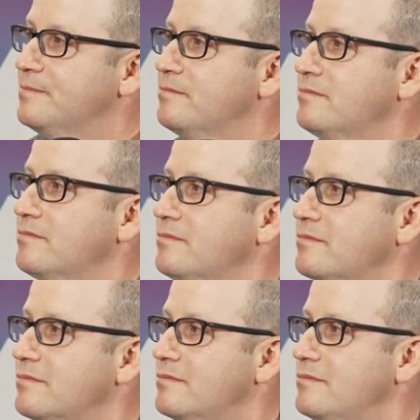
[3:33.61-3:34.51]

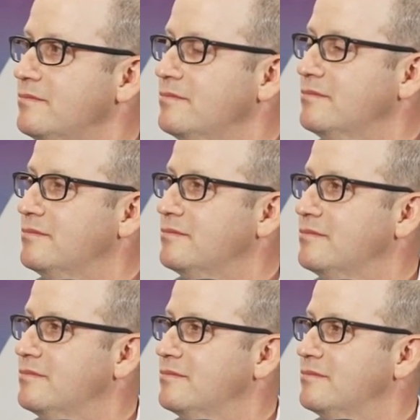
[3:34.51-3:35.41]

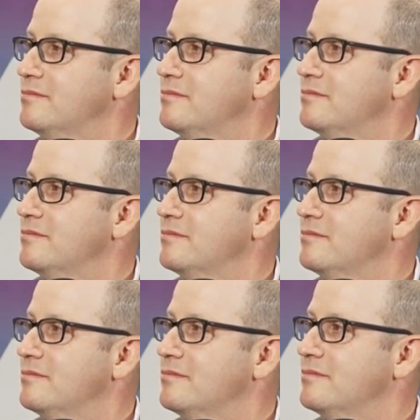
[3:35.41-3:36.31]

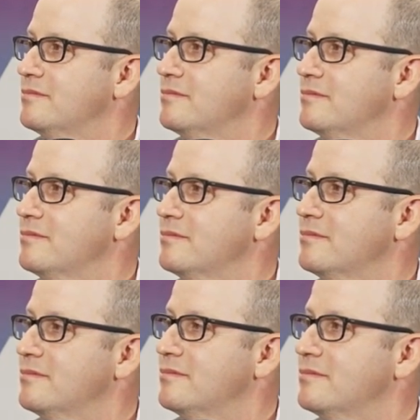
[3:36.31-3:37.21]

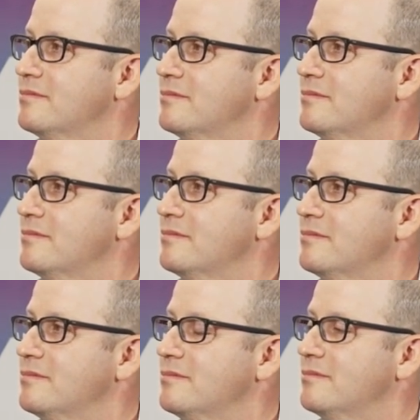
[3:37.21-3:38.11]

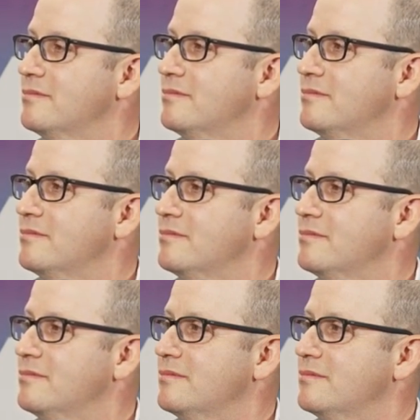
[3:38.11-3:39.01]

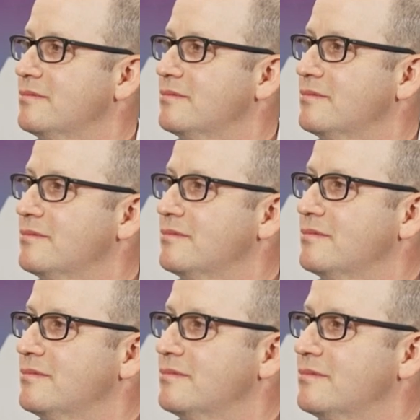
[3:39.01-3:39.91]

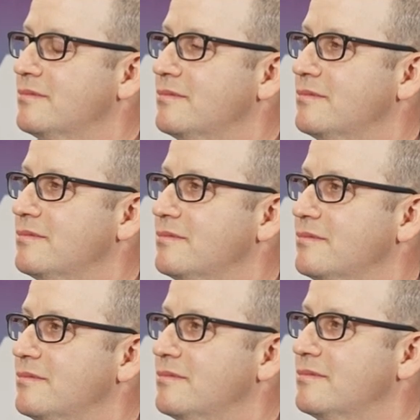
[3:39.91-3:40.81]

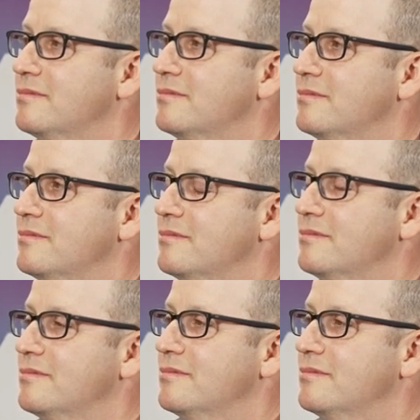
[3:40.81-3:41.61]
[no speech]